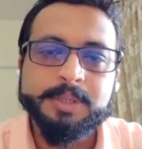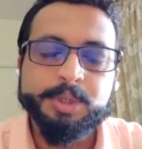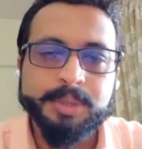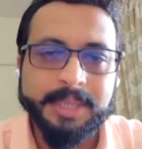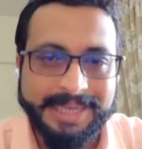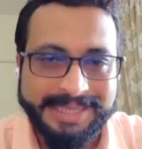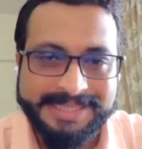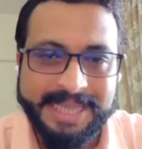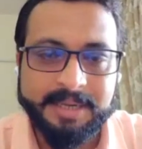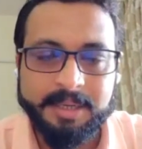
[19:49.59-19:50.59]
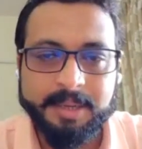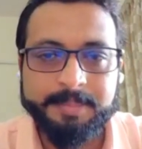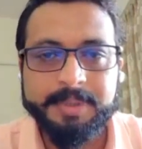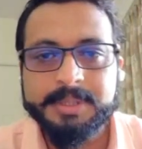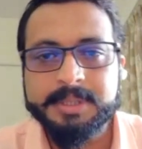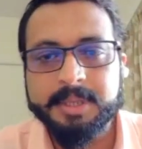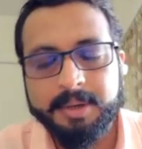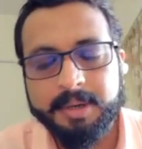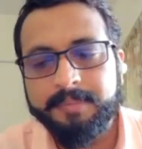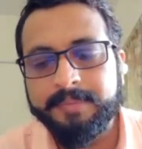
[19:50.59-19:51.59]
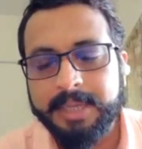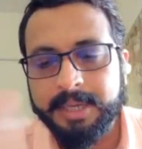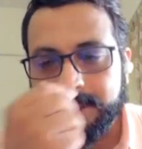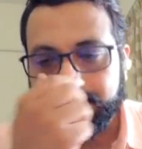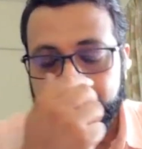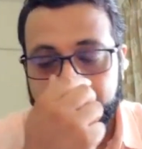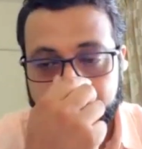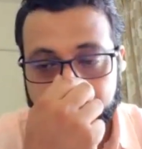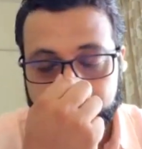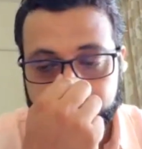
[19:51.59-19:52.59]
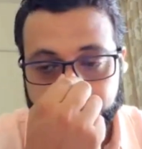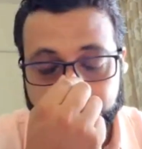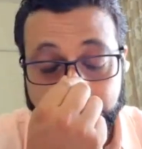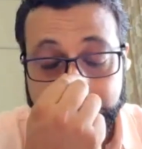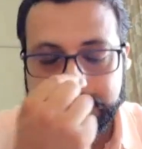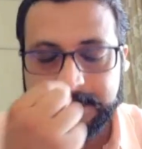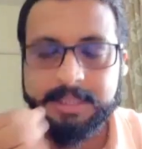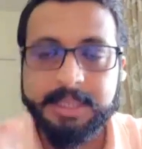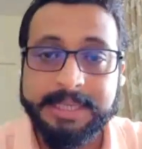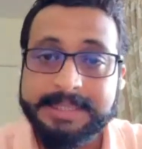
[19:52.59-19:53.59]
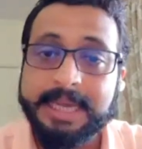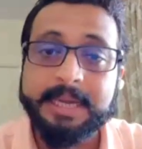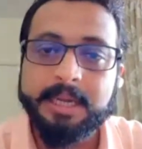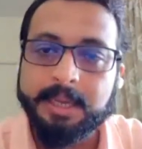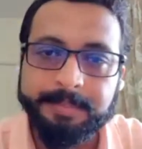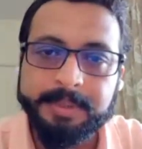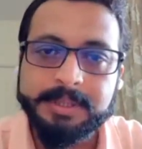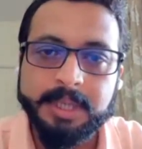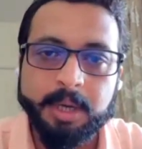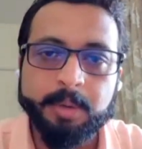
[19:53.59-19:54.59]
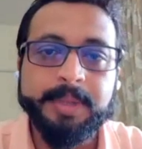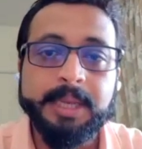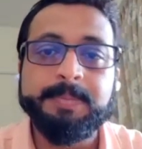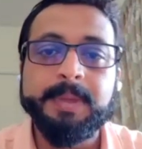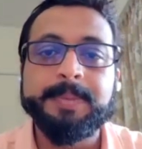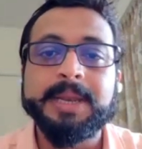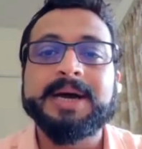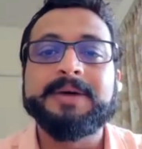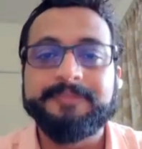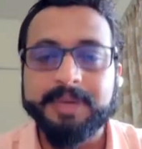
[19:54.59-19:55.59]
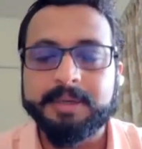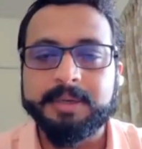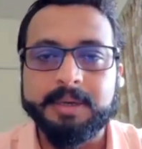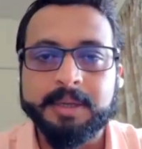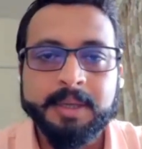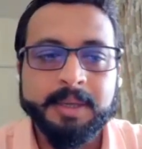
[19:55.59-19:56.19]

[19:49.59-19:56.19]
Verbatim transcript: So the exact numbers, we can't say the exact numbers, how many people affected.